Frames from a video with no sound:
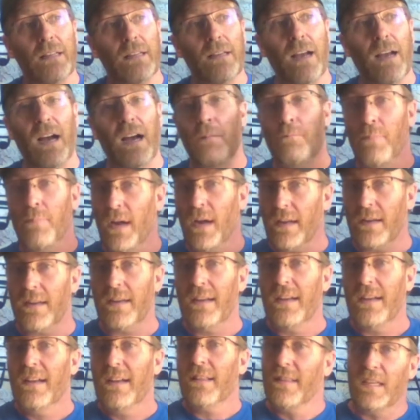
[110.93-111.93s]
Um, but
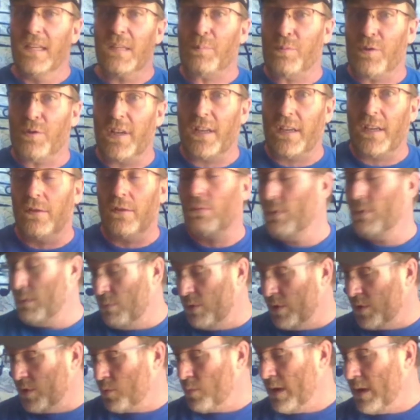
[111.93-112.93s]
this particular one
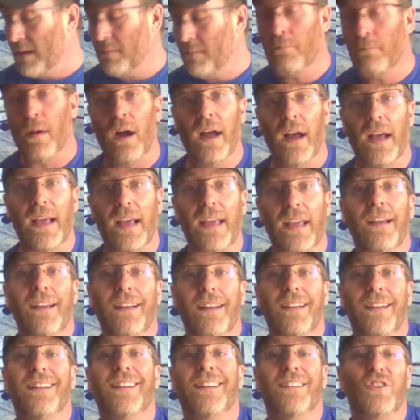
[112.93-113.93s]
was written by
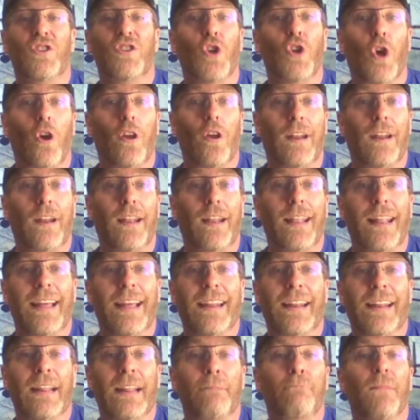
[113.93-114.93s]
uh, John
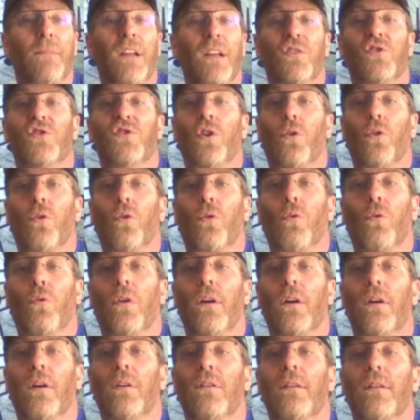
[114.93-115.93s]
Lennon. So
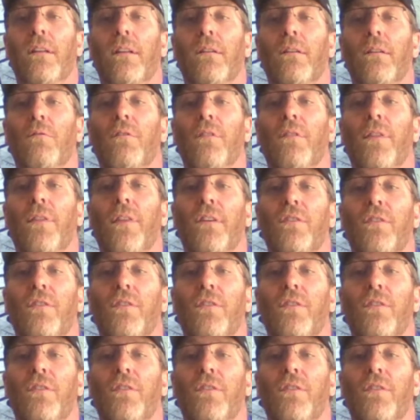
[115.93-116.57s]
the